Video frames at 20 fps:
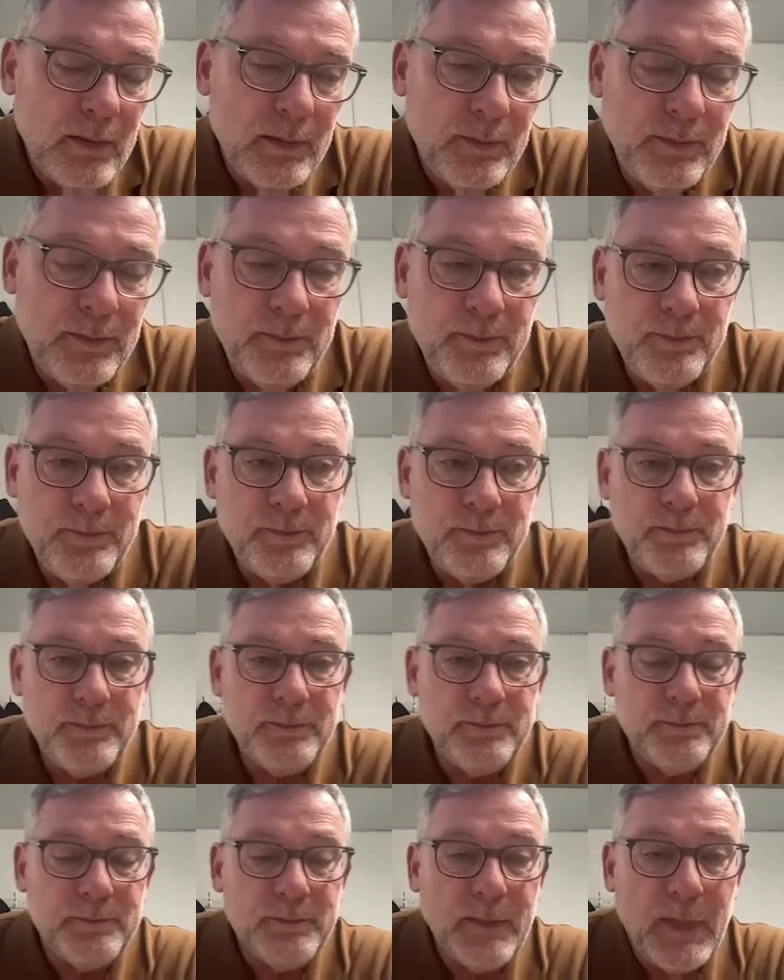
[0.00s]

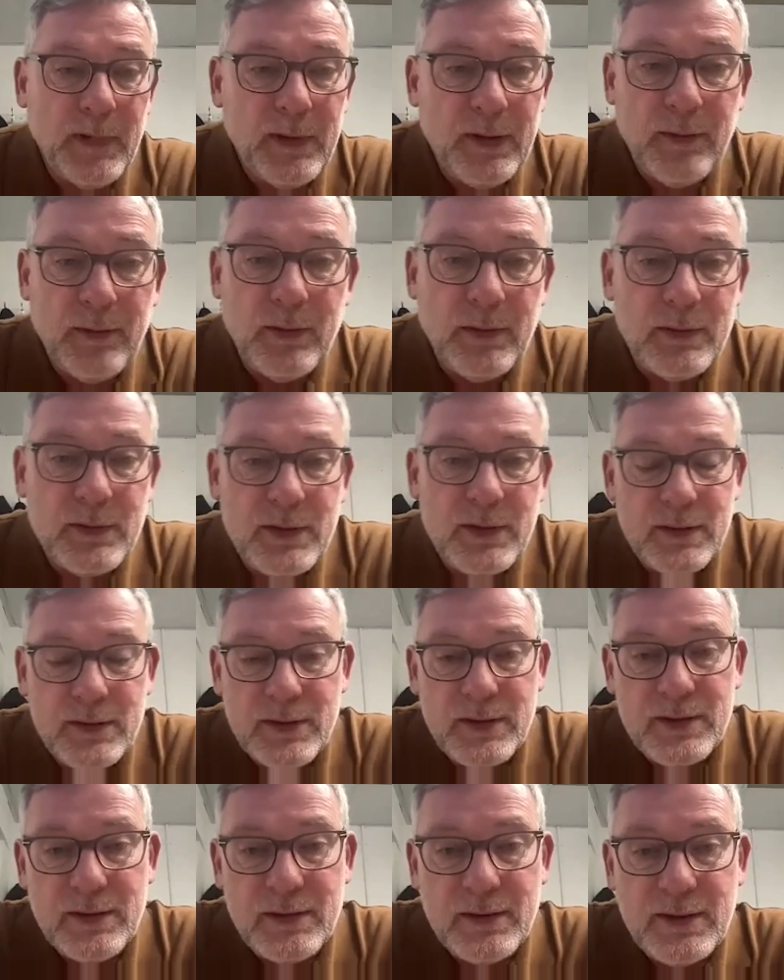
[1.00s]
don't know, it's
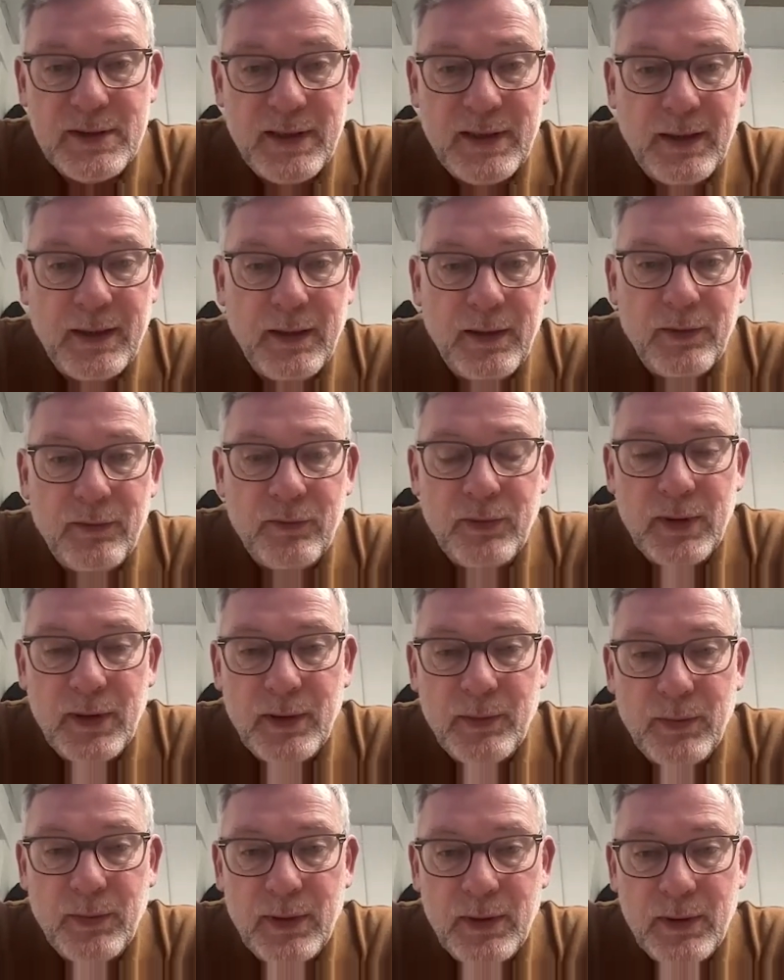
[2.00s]
just sickening
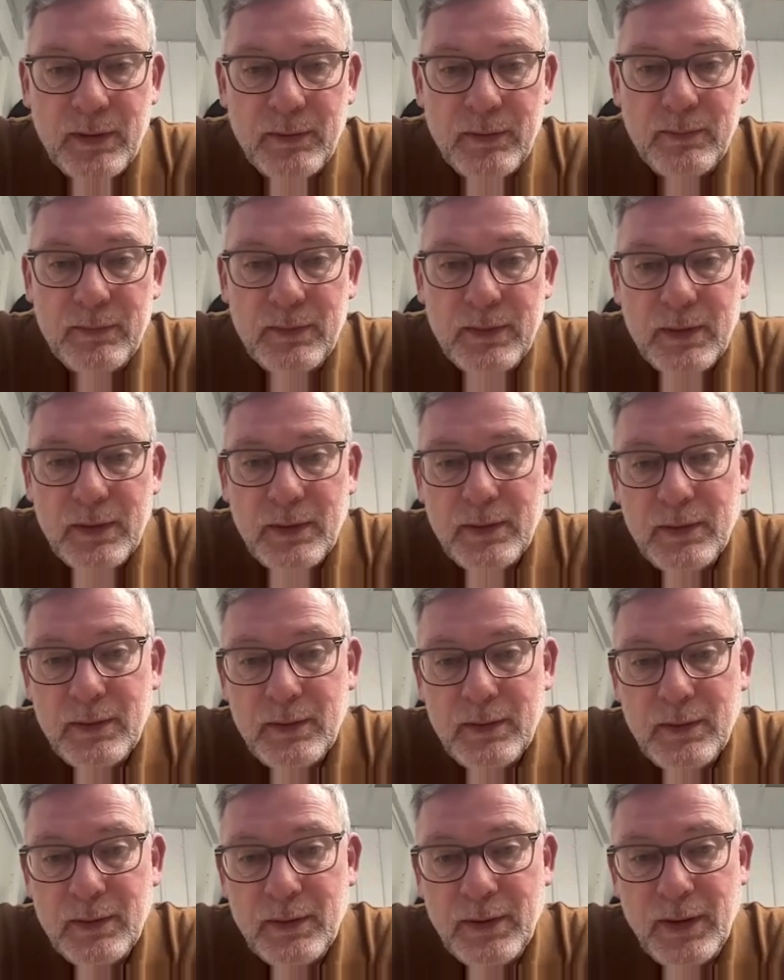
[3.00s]
really when you
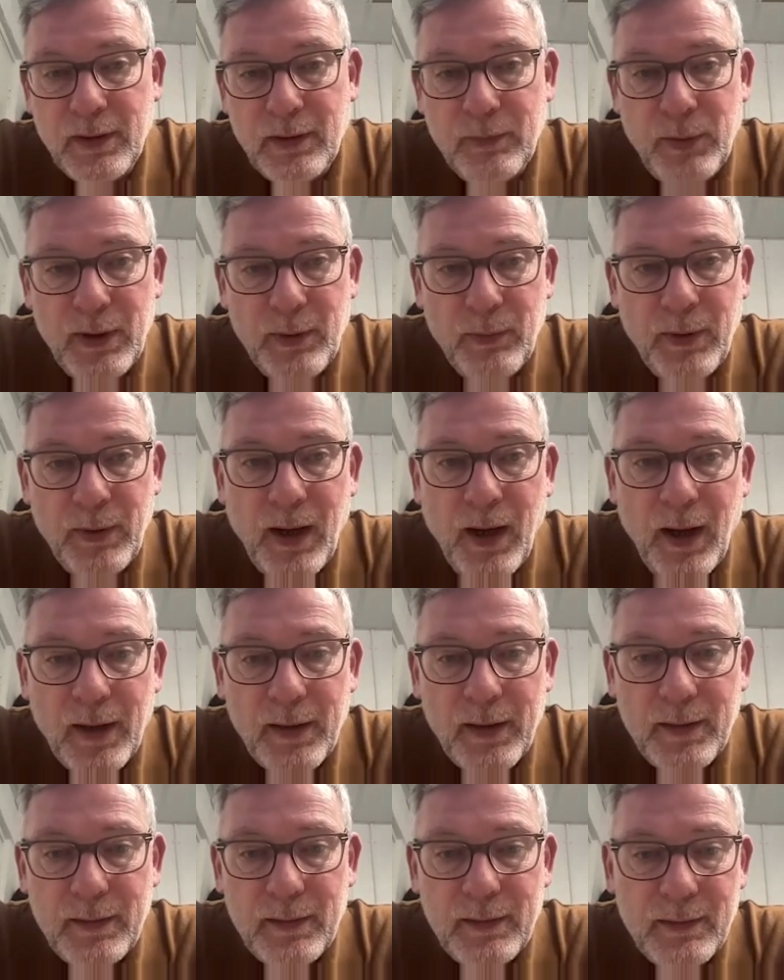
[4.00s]
think where we
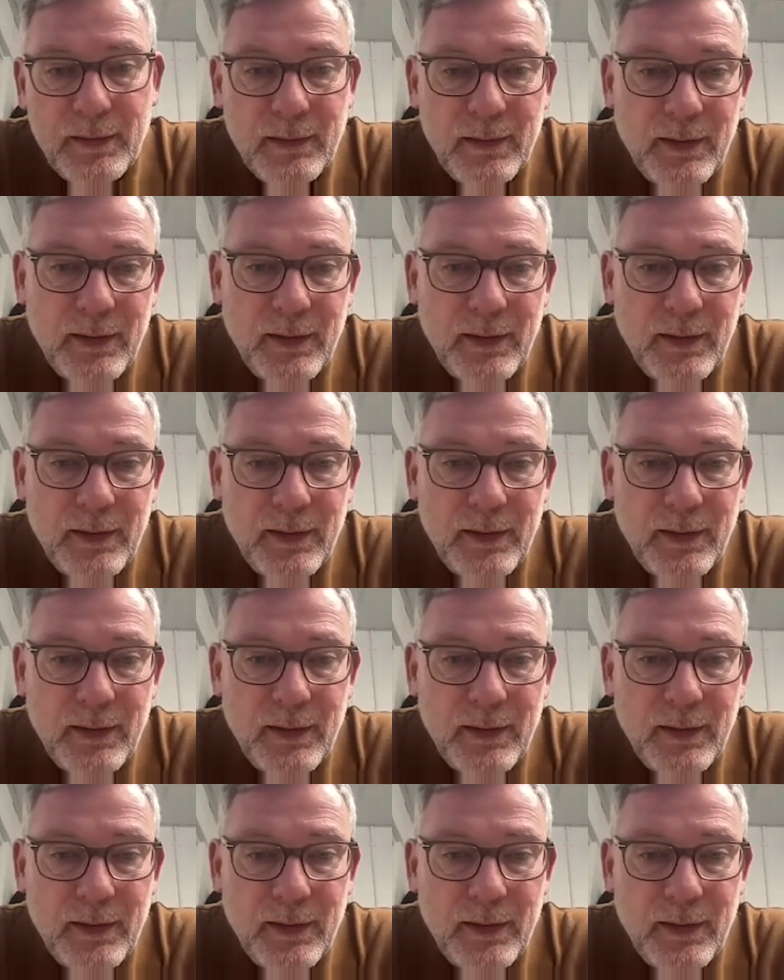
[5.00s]
are, and